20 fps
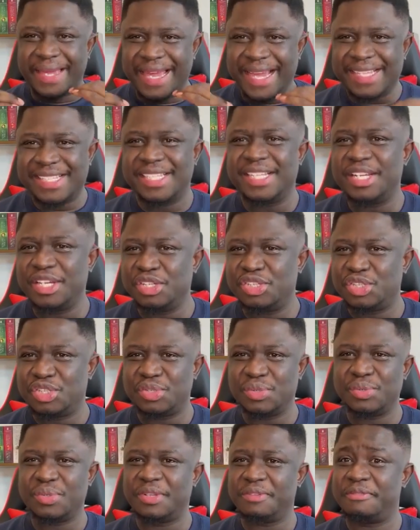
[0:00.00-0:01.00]
getting
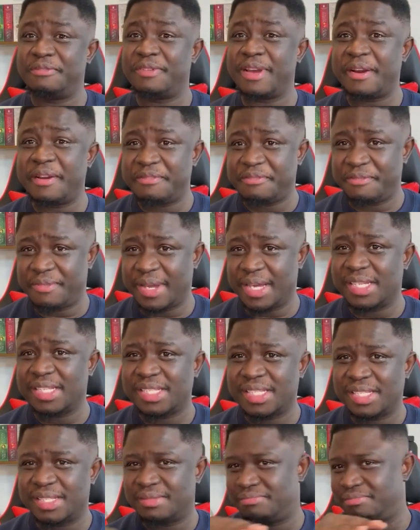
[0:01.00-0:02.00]
into the very
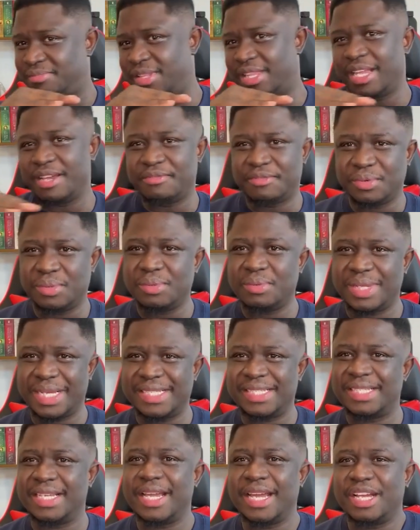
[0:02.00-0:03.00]
first level,
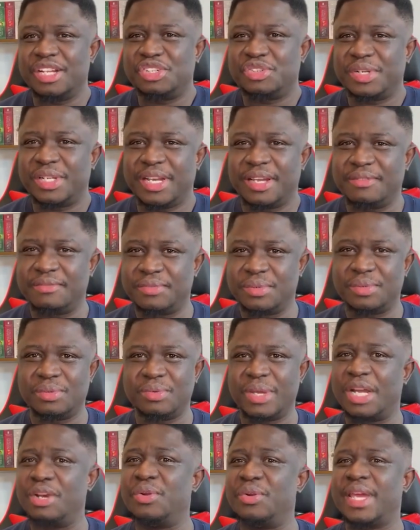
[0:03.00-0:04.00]
let's say entry level,
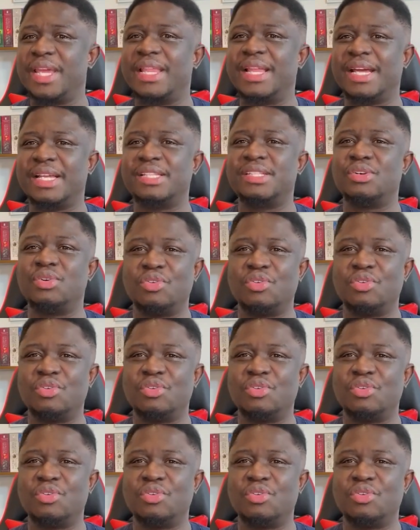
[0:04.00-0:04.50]
we are looking at